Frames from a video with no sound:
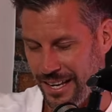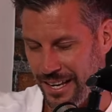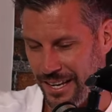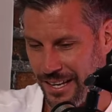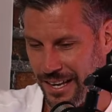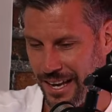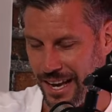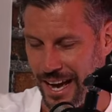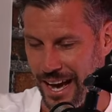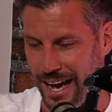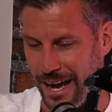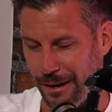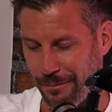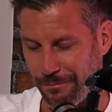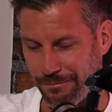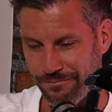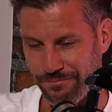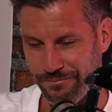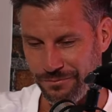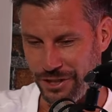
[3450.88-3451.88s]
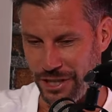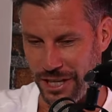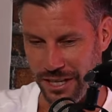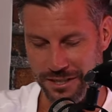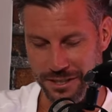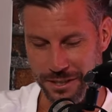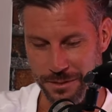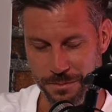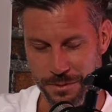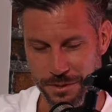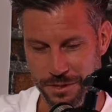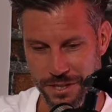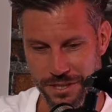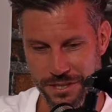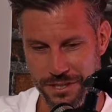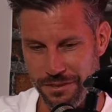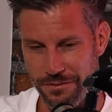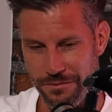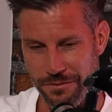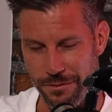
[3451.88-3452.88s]
um,
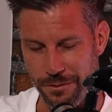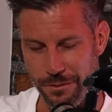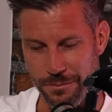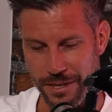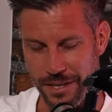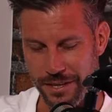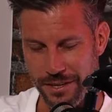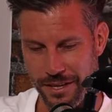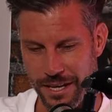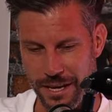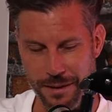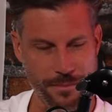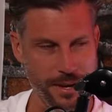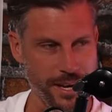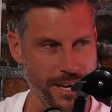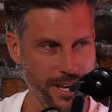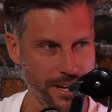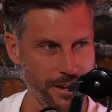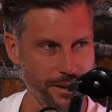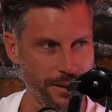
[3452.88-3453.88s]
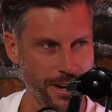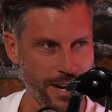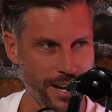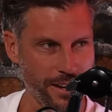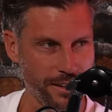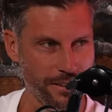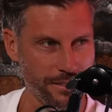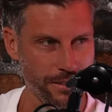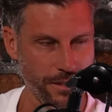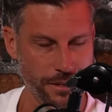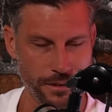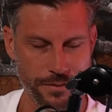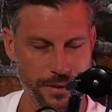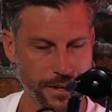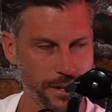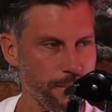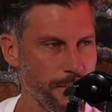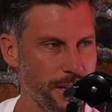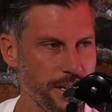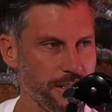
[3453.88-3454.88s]
juxtaposition for me to get my head around. It's like, fuck,
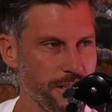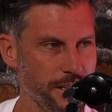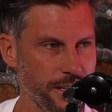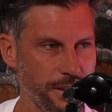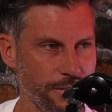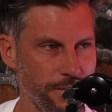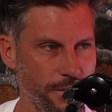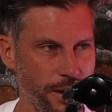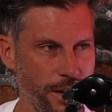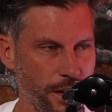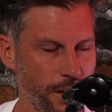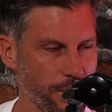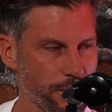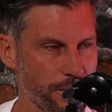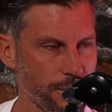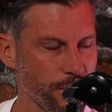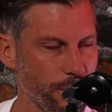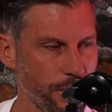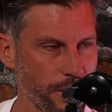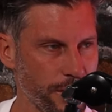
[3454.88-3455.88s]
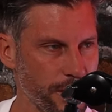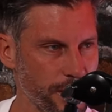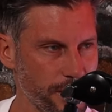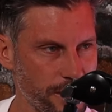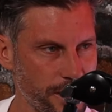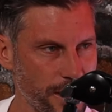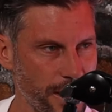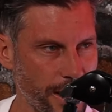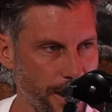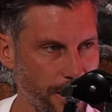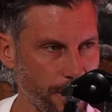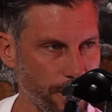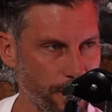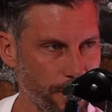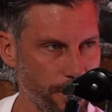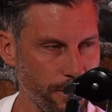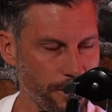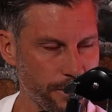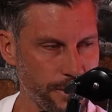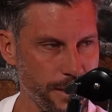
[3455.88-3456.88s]
imagine if I lost all of this now,
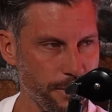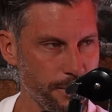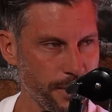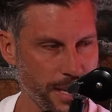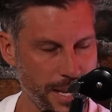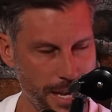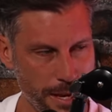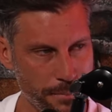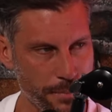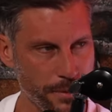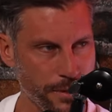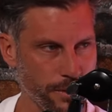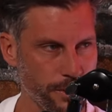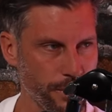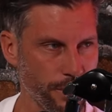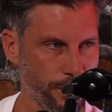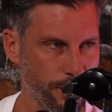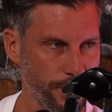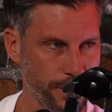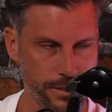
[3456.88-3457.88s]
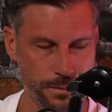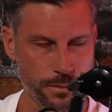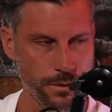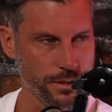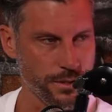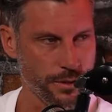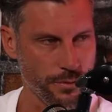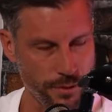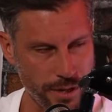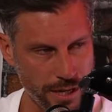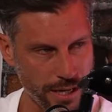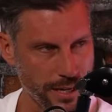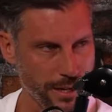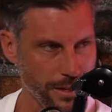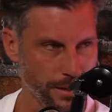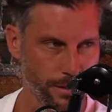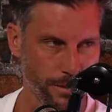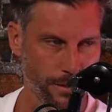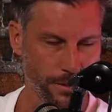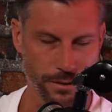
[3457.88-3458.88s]
or something happened, or this wasn't
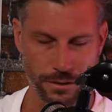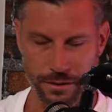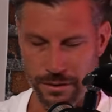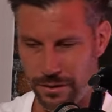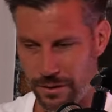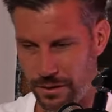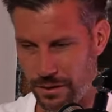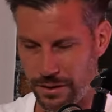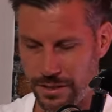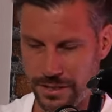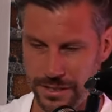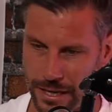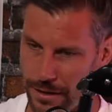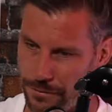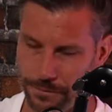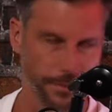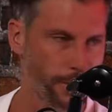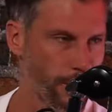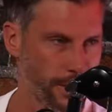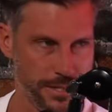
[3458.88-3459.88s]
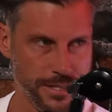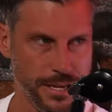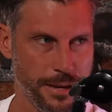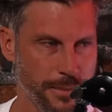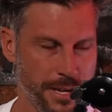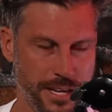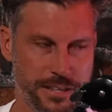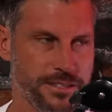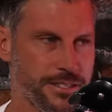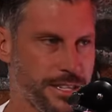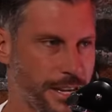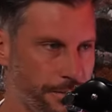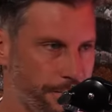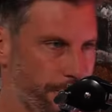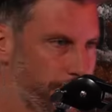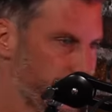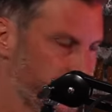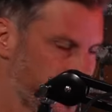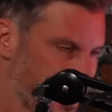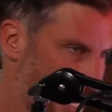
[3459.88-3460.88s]
real, or I, stuff, I somehow stuffed
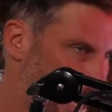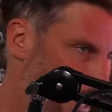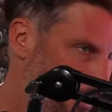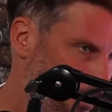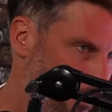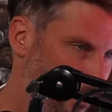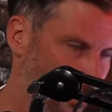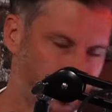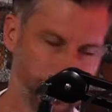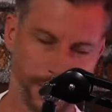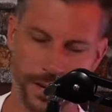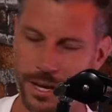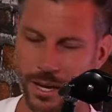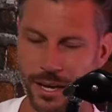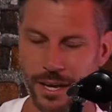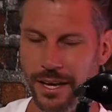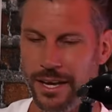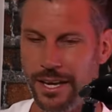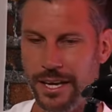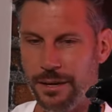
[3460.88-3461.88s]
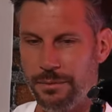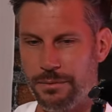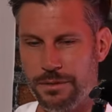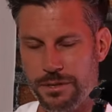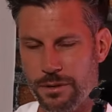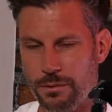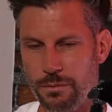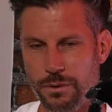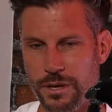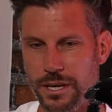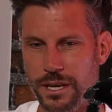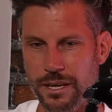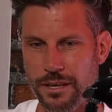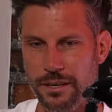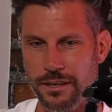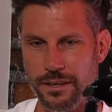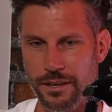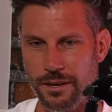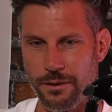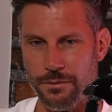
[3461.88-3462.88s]
this up. Or it was a
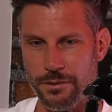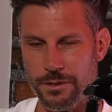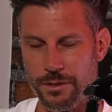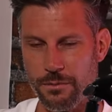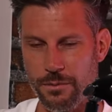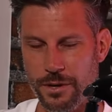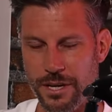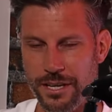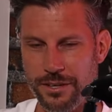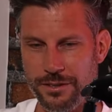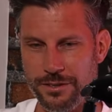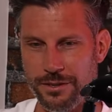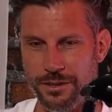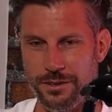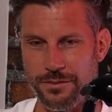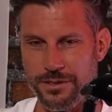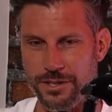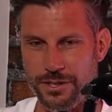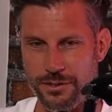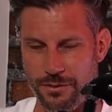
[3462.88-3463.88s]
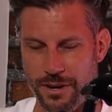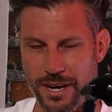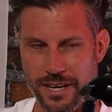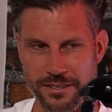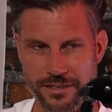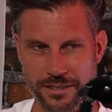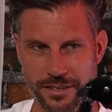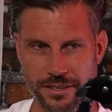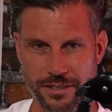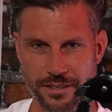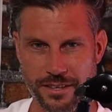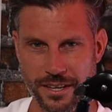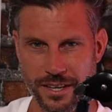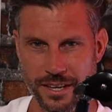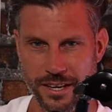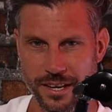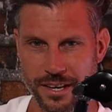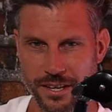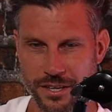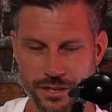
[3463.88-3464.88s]
weird, it was a weird sort of stress that
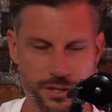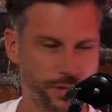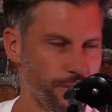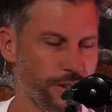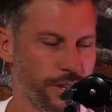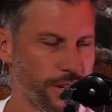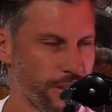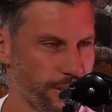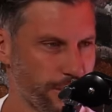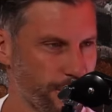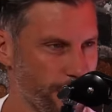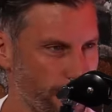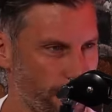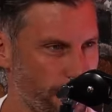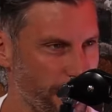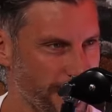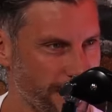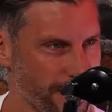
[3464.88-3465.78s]
shouldn't have sort of been